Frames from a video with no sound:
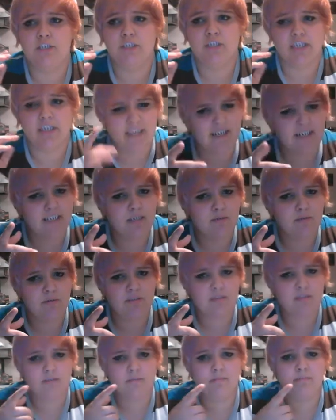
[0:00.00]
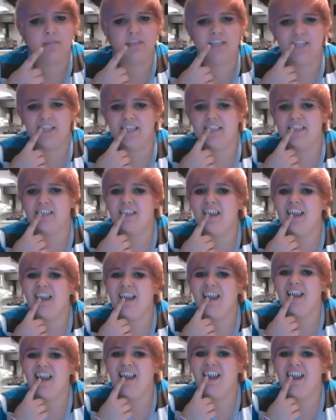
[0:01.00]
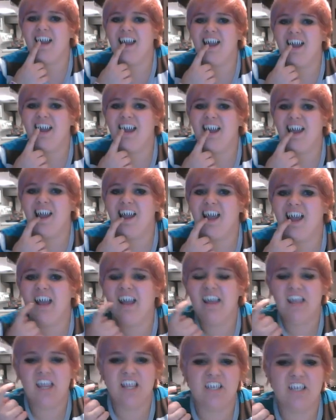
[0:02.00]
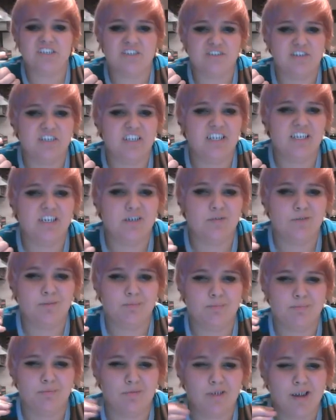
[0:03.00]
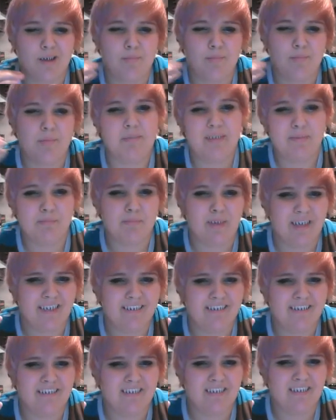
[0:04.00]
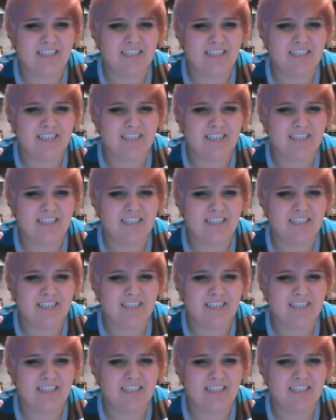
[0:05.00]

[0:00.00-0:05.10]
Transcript: can't eat with them because this acrylic will probably bend.